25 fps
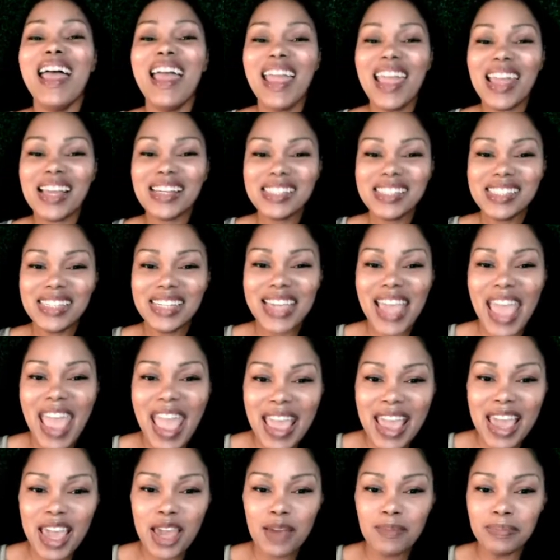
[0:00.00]
And she
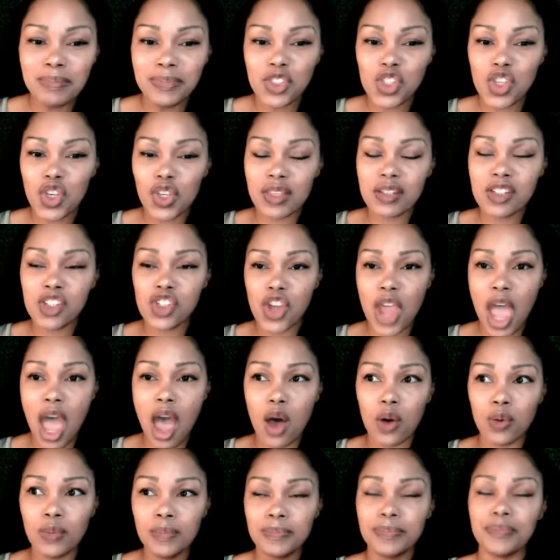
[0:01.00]
came to the
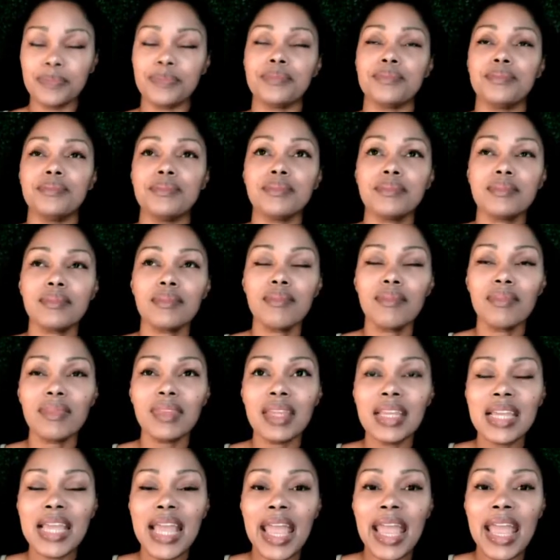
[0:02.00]
show
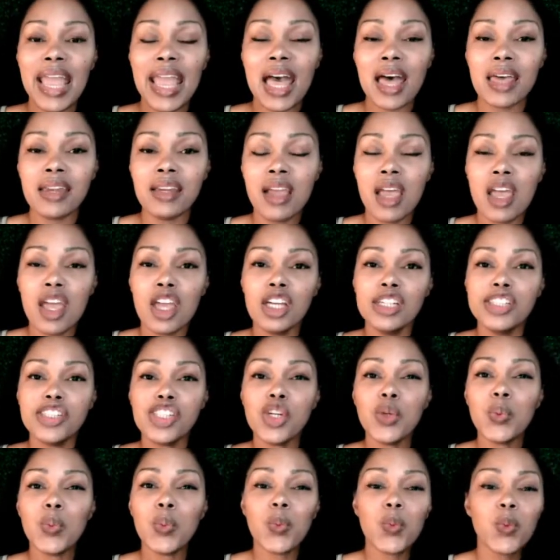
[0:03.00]
and
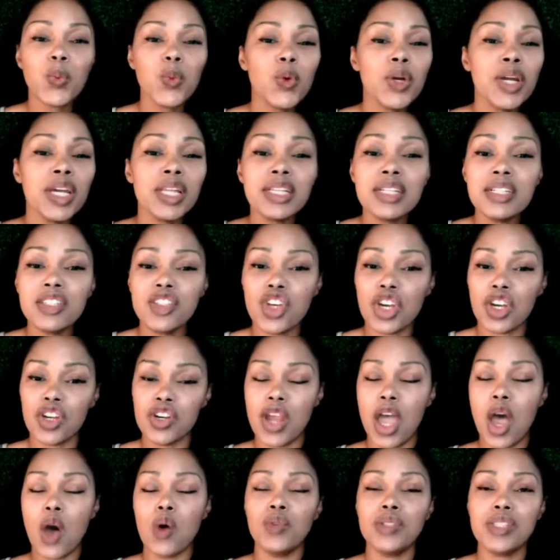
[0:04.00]
she really took
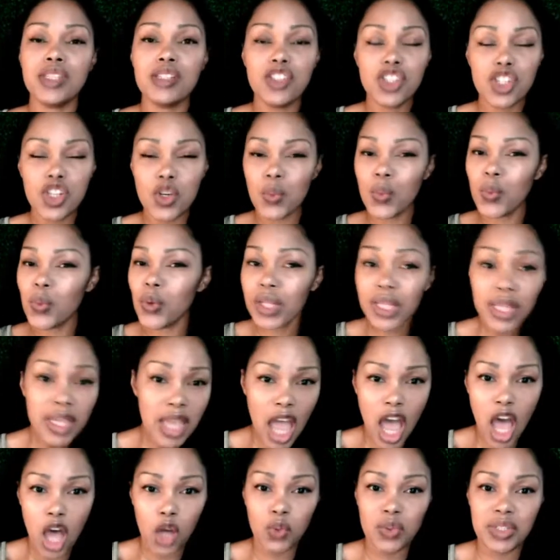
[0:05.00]
notes and she really
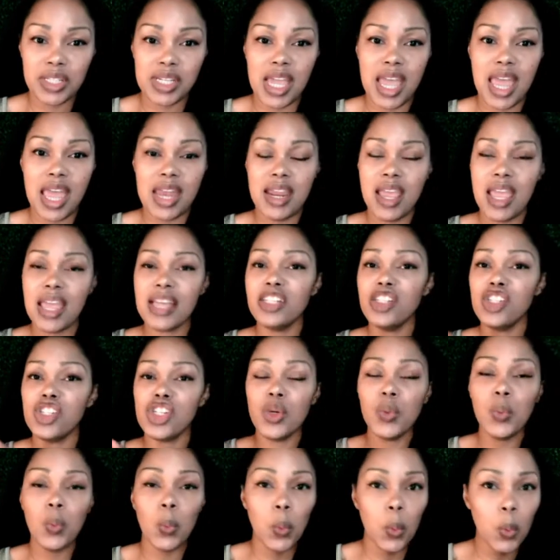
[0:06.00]
honed in and
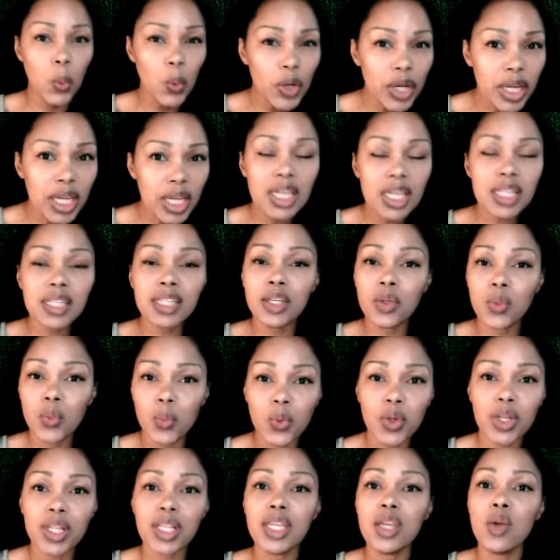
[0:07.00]
she really,
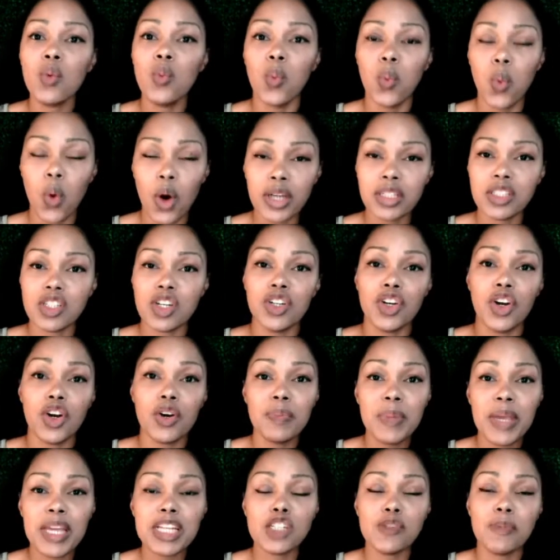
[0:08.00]
really worked on
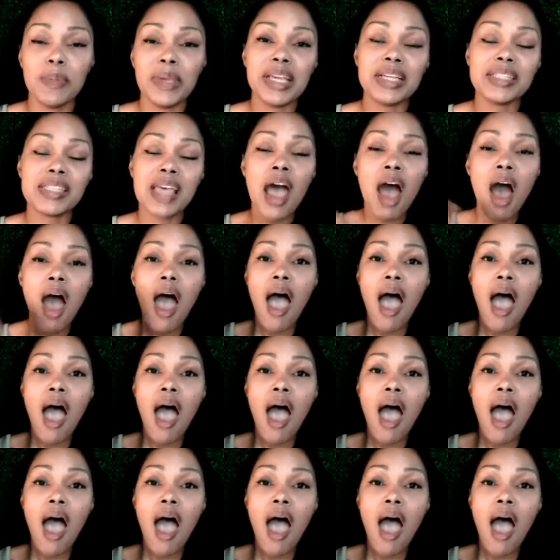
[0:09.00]
her pitch because,